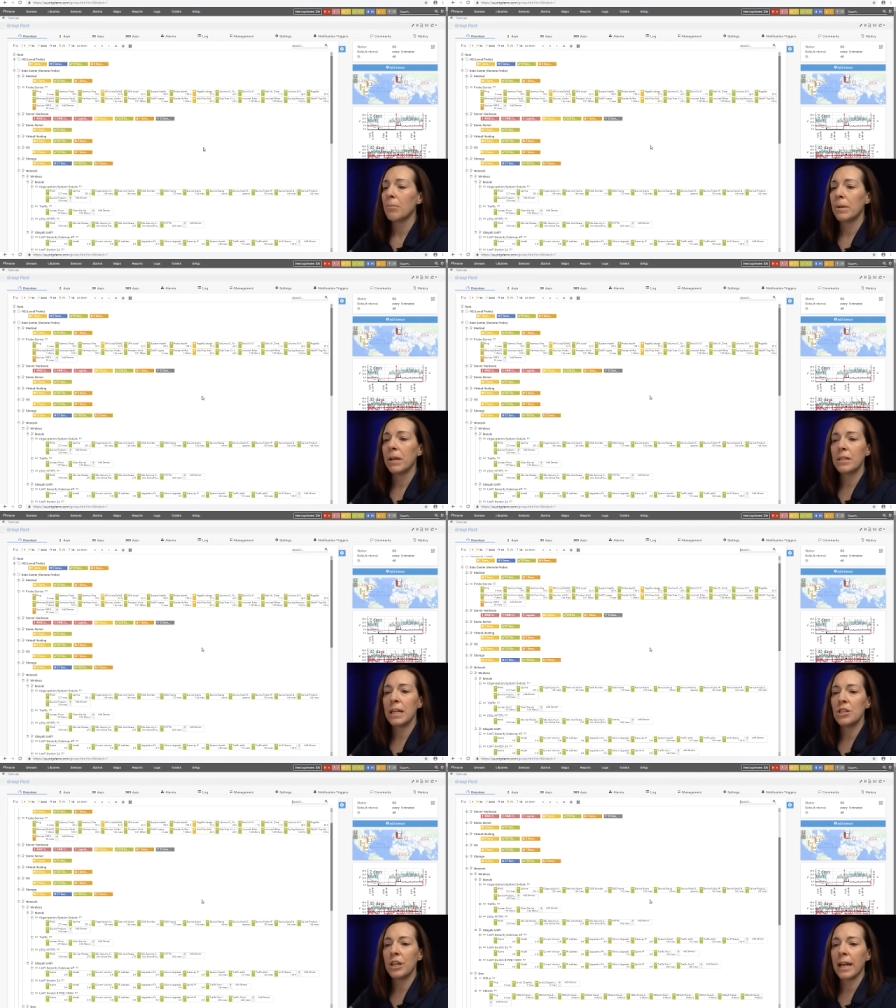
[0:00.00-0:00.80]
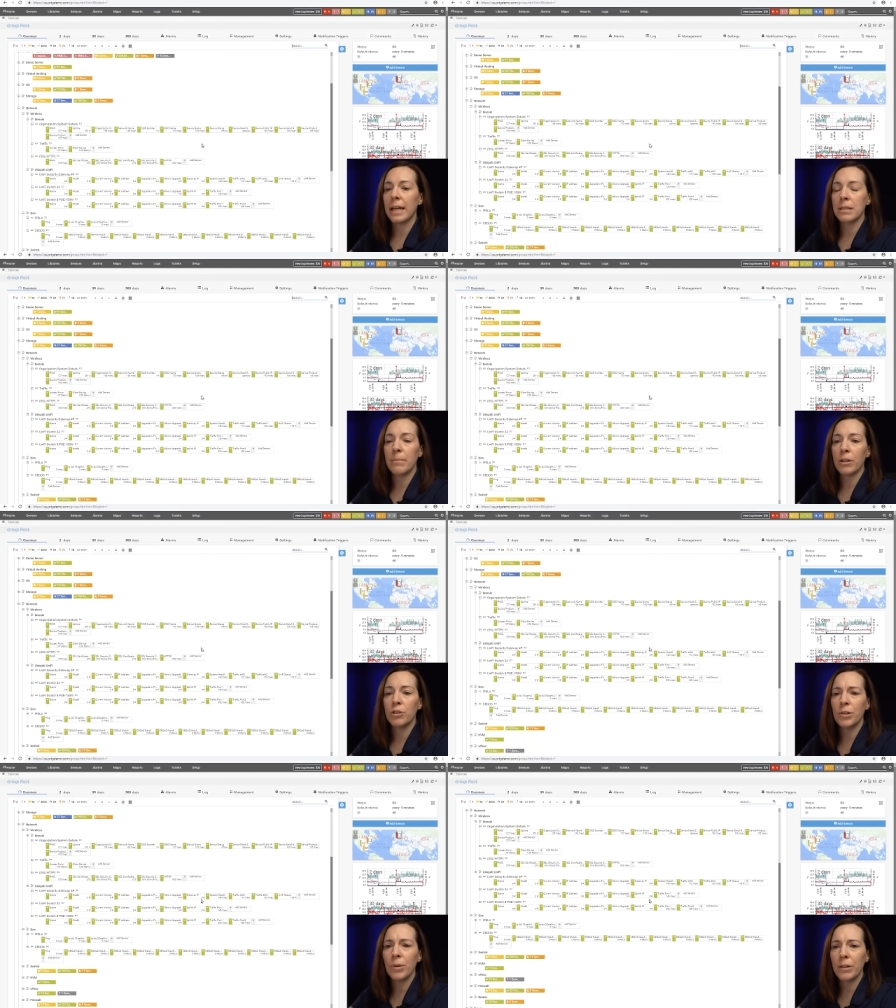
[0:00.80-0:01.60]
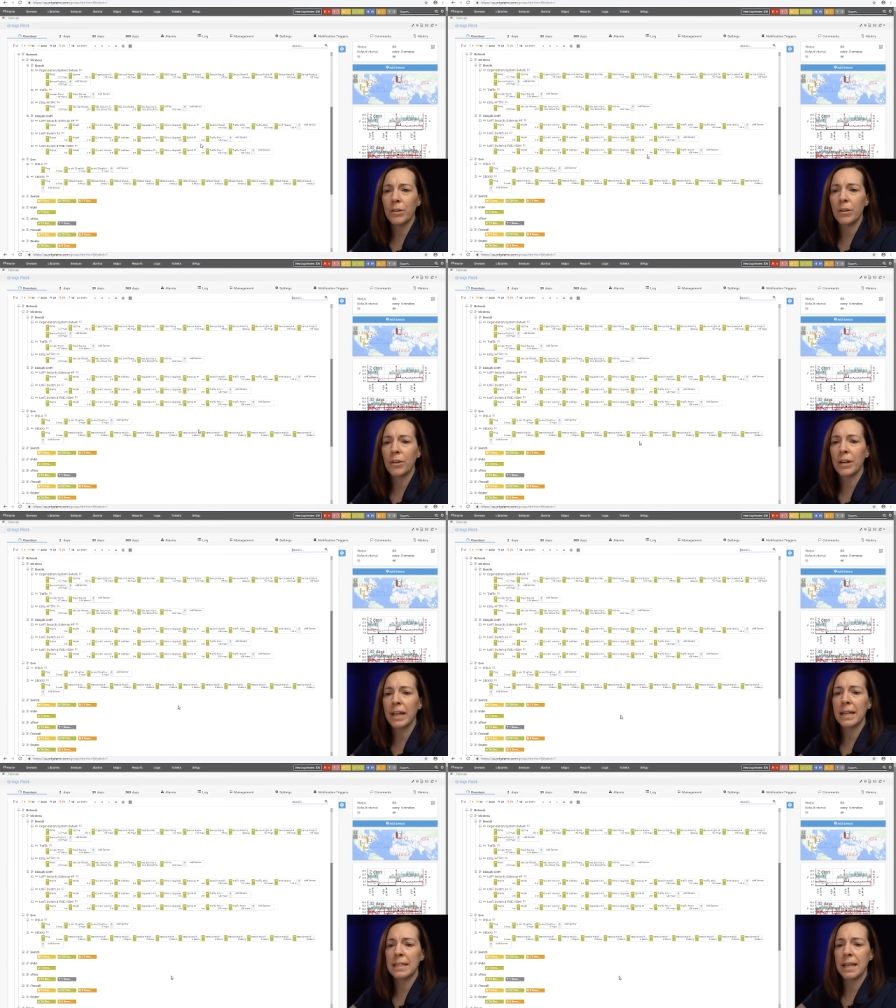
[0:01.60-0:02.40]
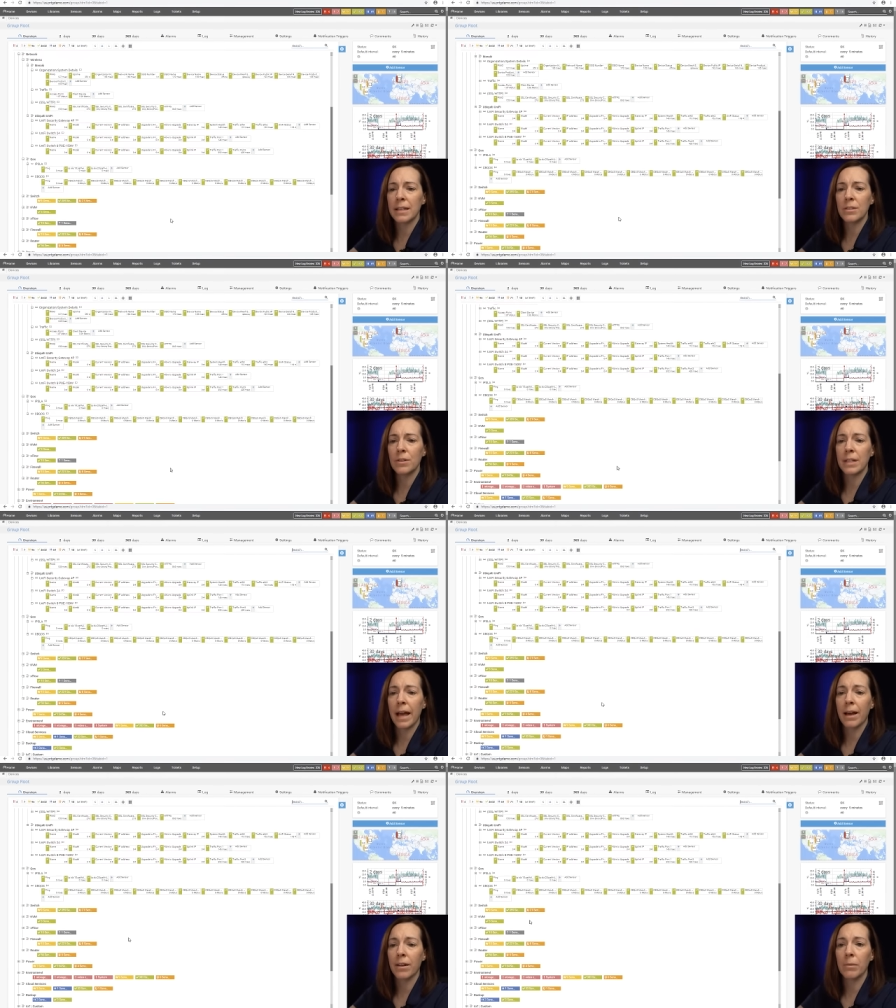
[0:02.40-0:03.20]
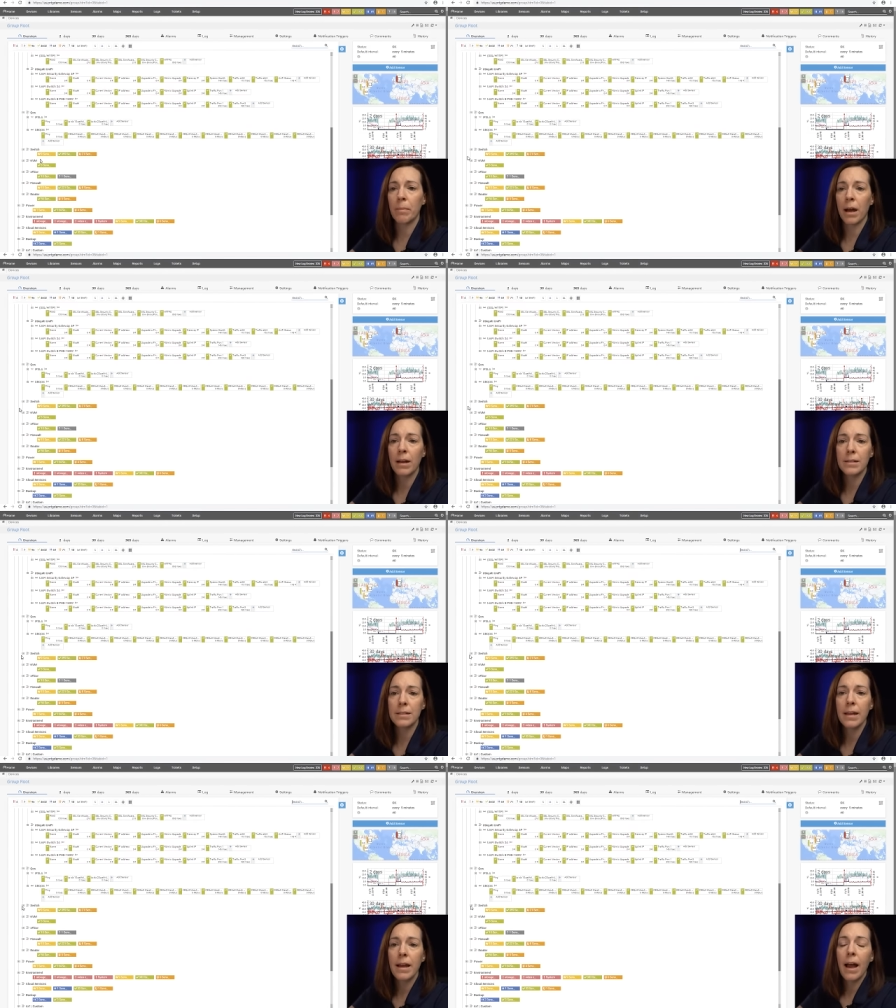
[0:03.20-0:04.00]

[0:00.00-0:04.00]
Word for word: PRTG has about 238 sensors out of the box,